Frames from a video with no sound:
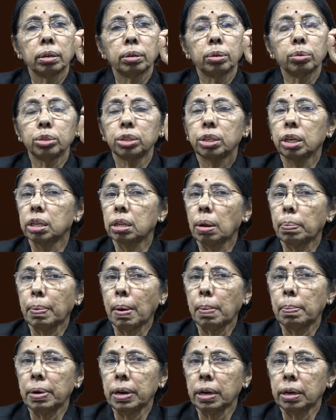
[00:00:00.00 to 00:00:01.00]
to cheat the
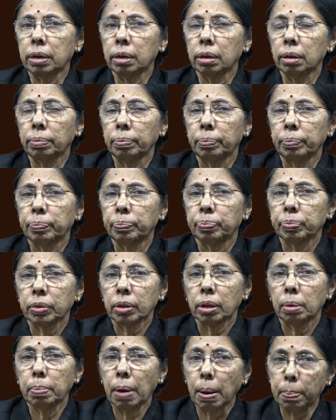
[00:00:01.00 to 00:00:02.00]
public
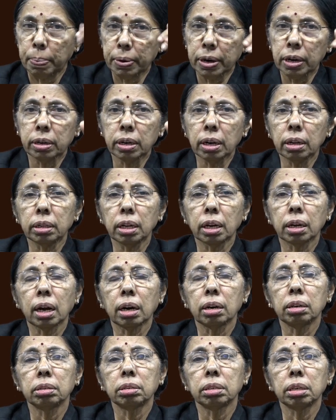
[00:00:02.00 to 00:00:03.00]
by printing the
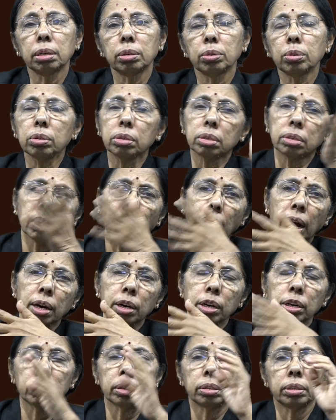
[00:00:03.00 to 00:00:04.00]
currency notes
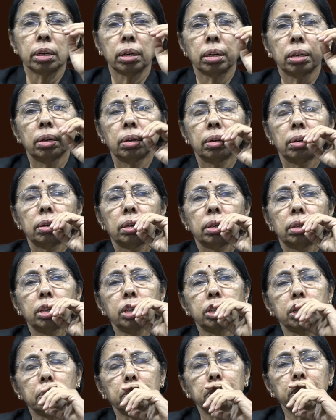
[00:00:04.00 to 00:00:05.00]
and
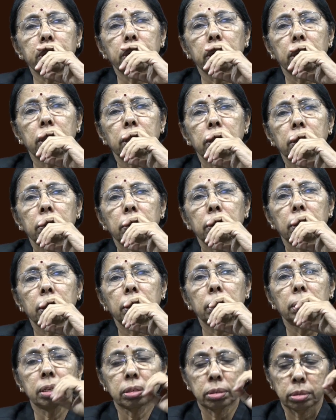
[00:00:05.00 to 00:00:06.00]
distributing
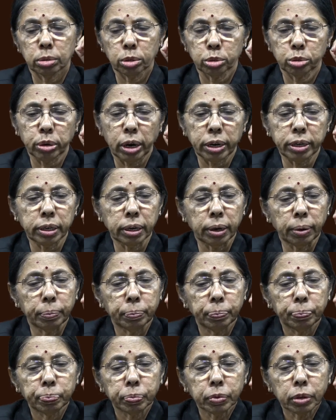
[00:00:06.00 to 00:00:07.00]
in the society.
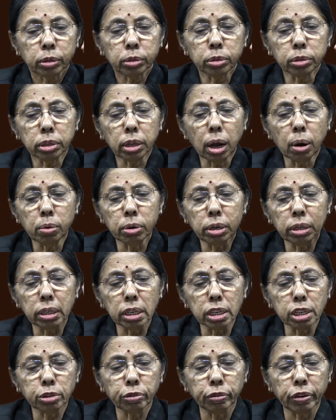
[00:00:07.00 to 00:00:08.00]
So now in
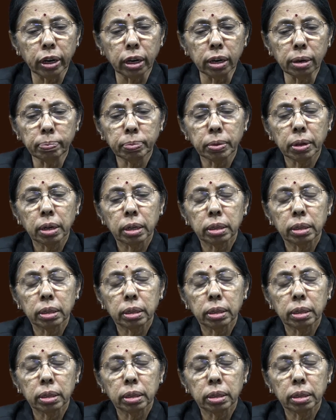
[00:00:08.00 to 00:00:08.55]
this way,